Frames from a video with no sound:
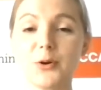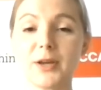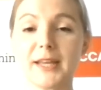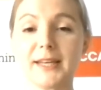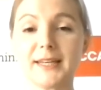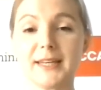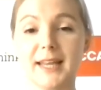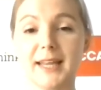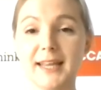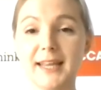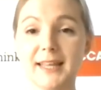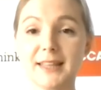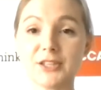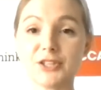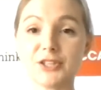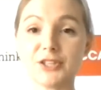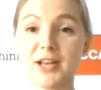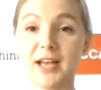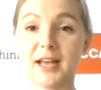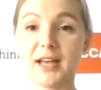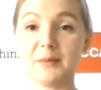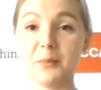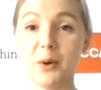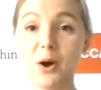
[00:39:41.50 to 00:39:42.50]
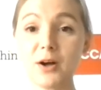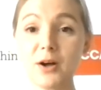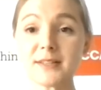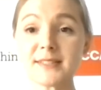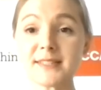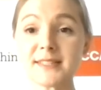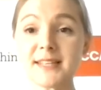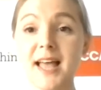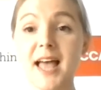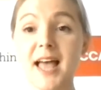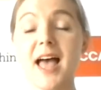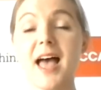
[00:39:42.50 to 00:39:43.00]
it in the chat box
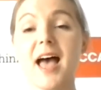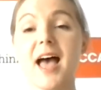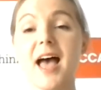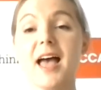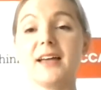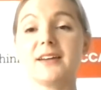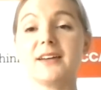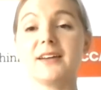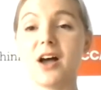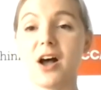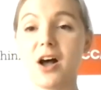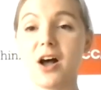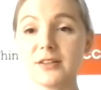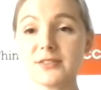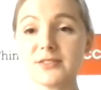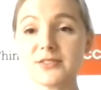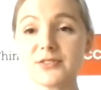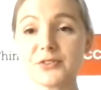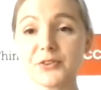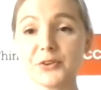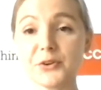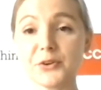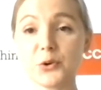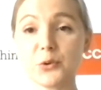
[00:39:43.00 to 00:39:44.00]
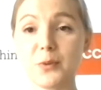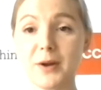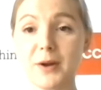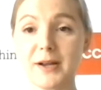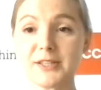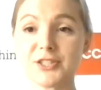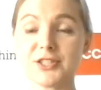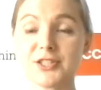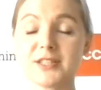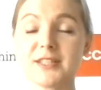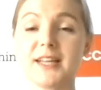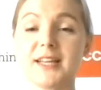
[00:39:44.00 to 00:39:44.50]
and answer your
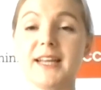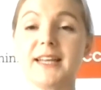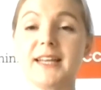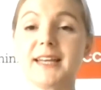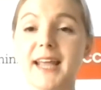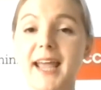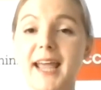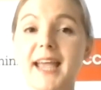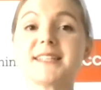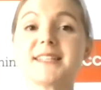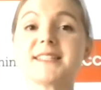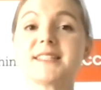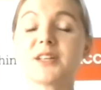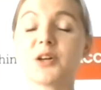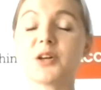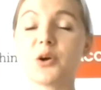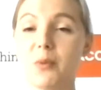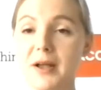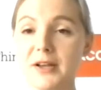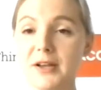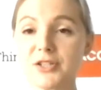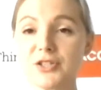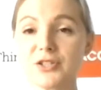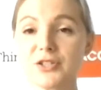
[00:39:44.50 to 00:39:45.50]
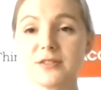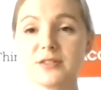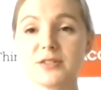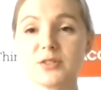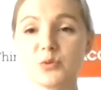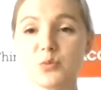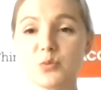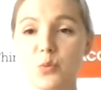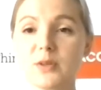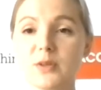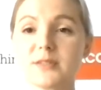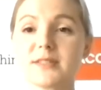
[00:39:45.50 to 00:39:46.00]
question in case the
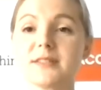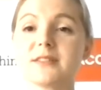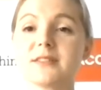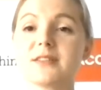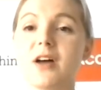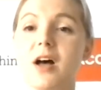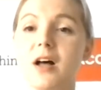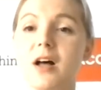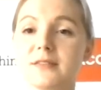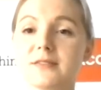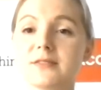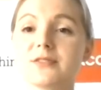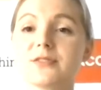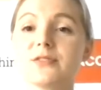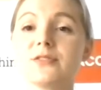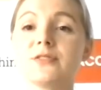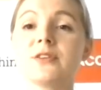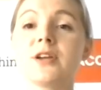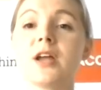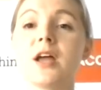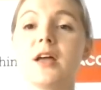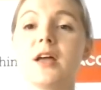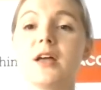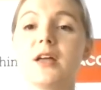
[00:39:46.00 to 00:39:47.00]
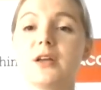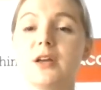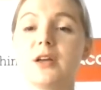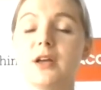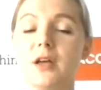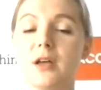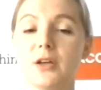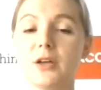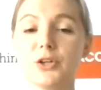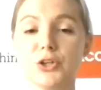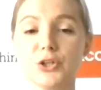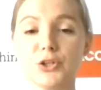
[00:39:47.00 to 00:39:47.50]
questions wasn't answered
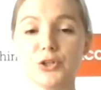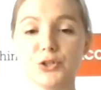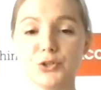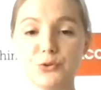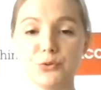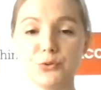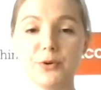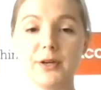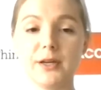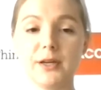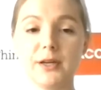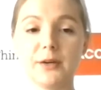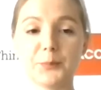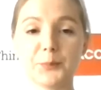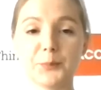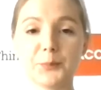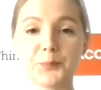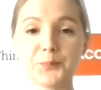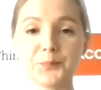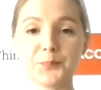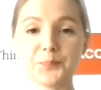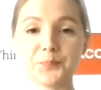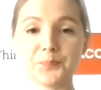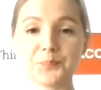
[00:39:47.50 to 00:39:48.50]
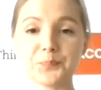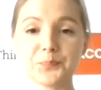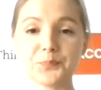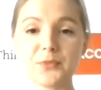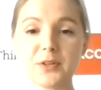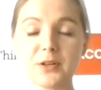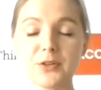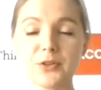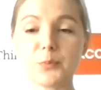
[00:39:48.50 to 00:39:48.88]
during the